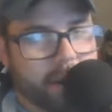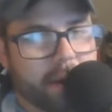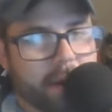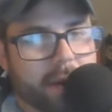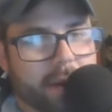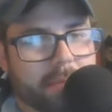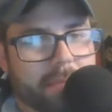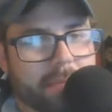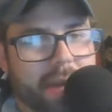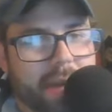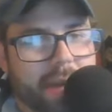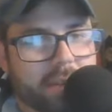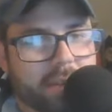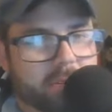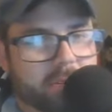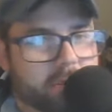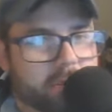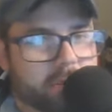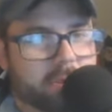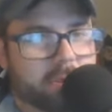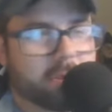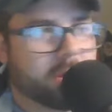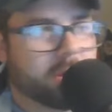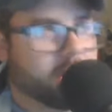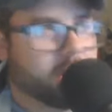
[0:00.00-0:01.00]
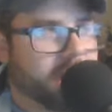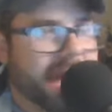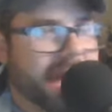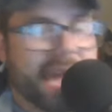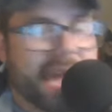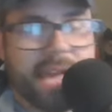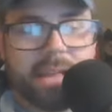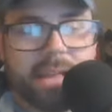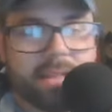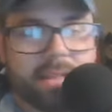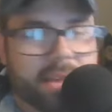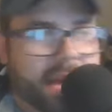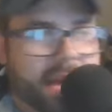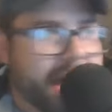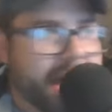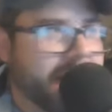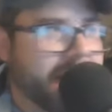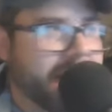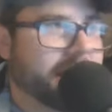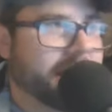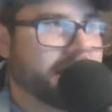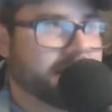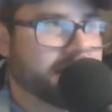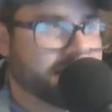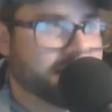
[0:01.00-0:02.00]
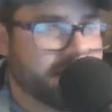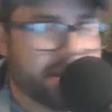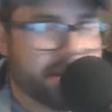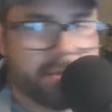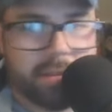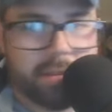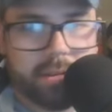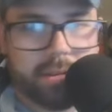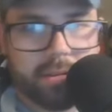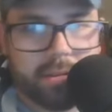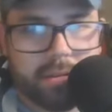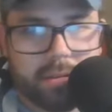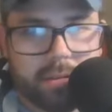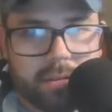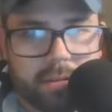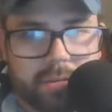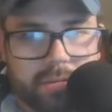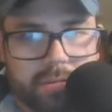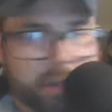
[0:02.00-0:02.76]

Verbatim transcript: on, man. The Haiti team, the